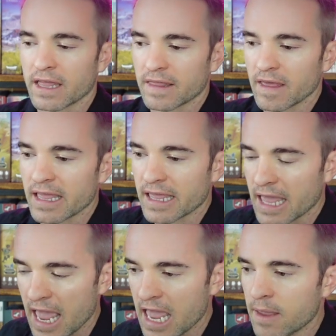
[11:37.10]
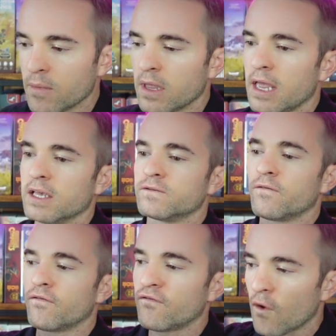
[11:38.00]
the game is
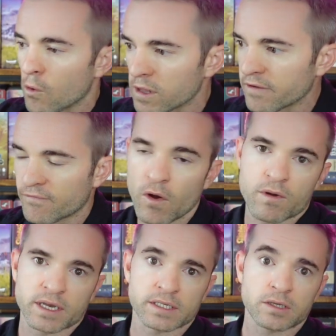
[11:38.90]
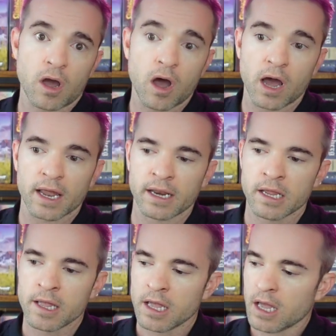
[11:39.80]
fully focused on
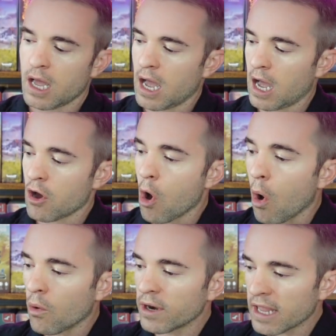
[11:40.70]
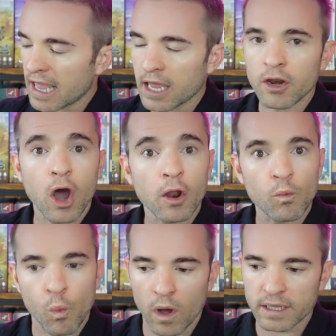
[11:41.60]
honing in on
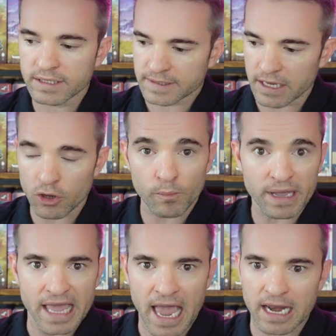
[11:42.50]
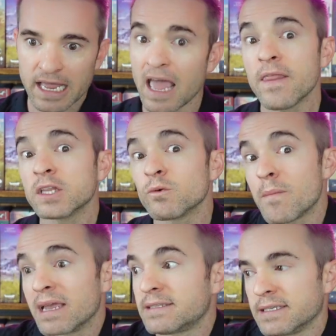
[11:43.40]
one single mechanic, and that's what
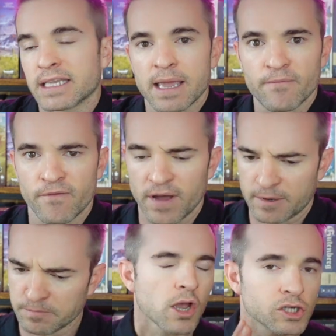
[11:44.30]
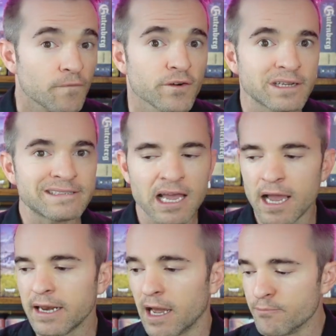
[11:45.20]
makes this game fun. So for
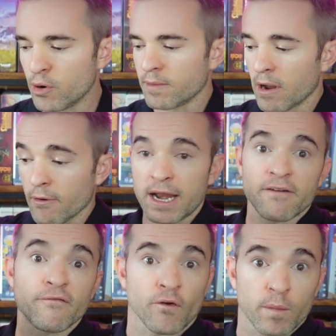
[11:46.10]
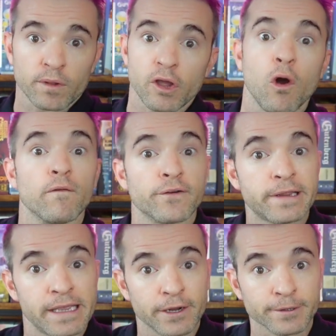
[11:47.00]
design, I'm putting my rating firmly over
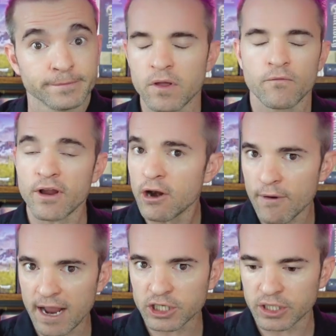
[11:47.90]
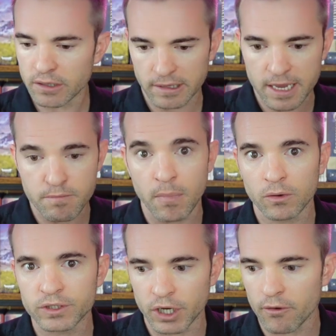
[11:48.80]
here. For interaction, like
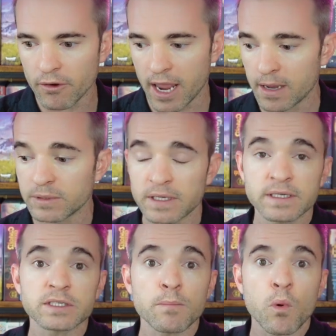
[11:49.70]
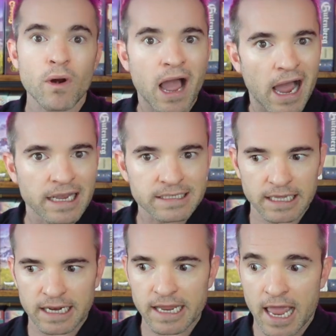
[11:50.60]
most Euro games, this is a more
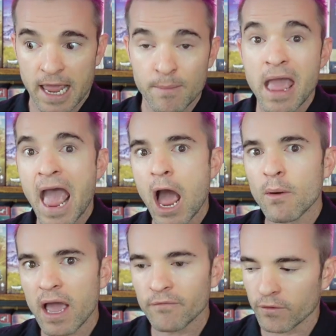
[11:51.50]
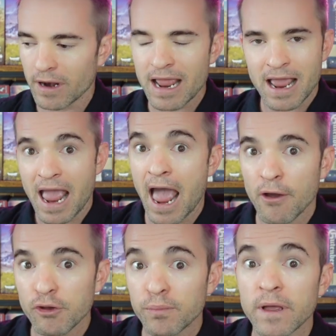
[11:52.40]
isolated game. However, how
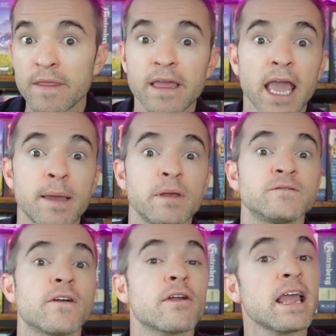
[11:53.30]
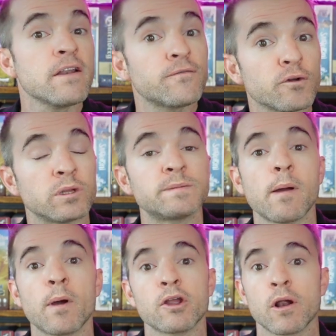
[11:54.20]
you play the game is very influenced by
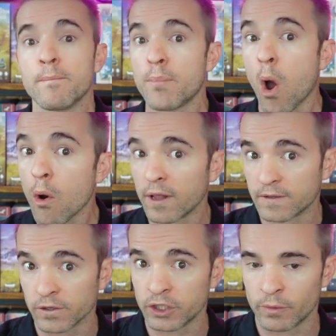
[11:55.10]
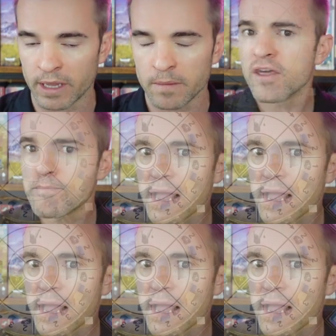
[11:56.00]
what your opponents are doing. Think